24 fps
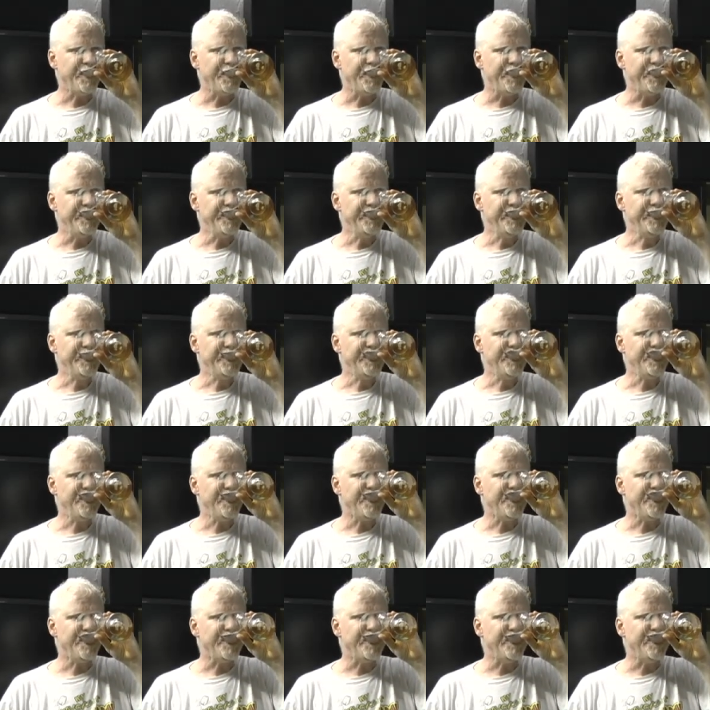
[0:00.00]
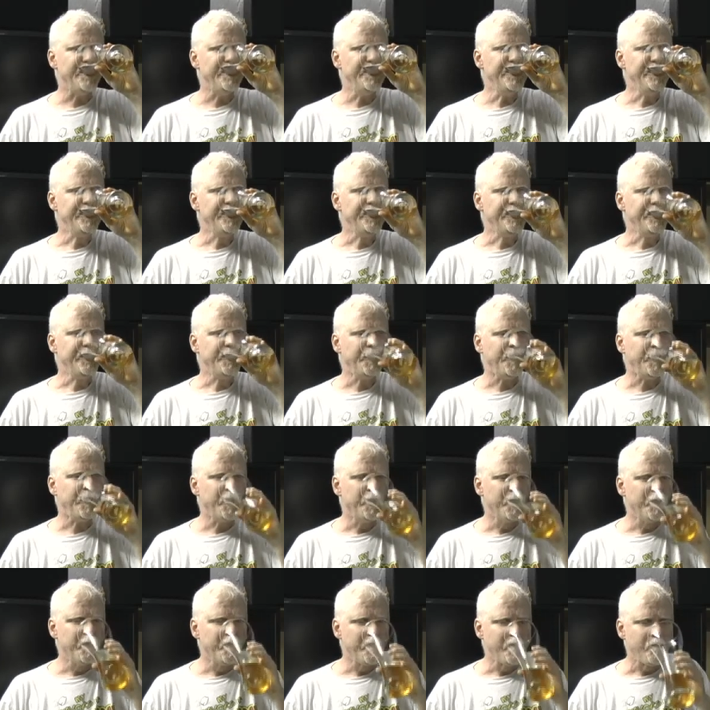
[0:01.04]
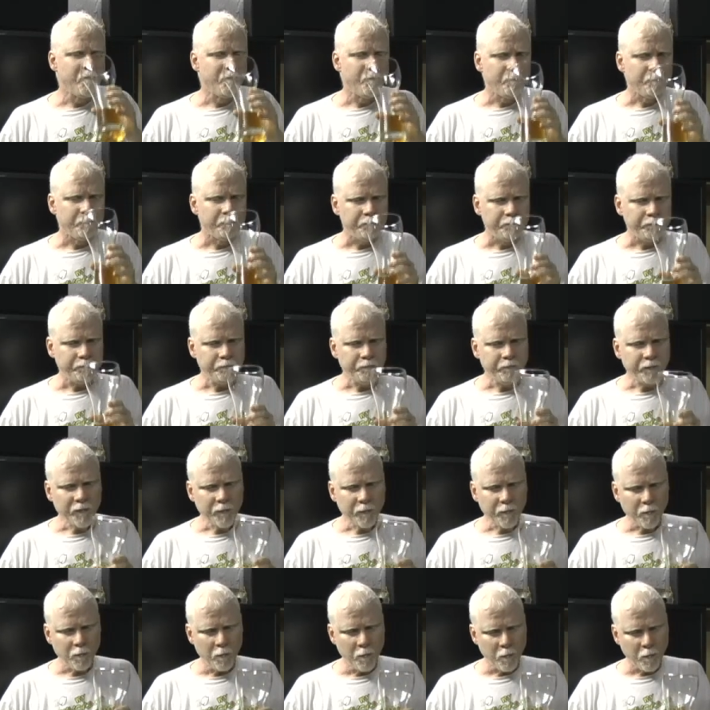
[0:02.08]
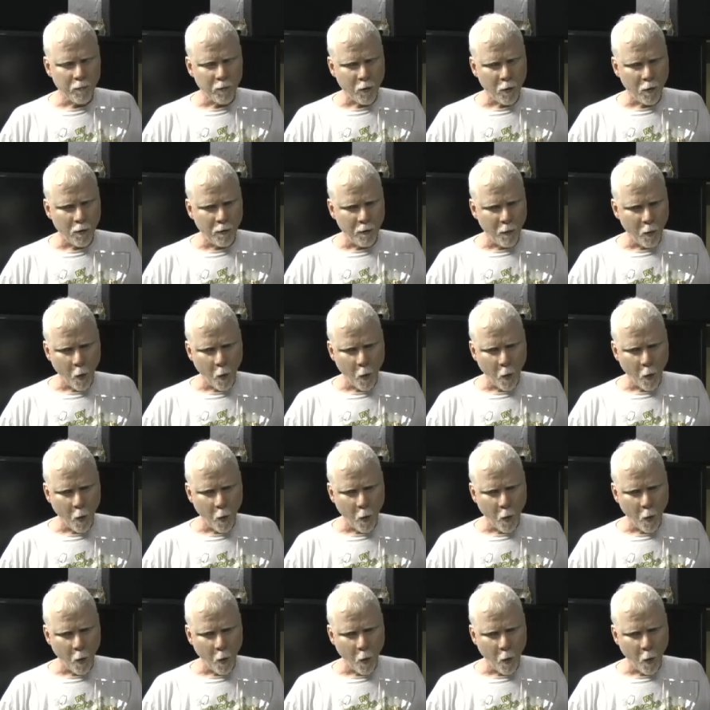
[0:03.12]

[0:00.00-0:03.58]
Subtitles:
[no speech]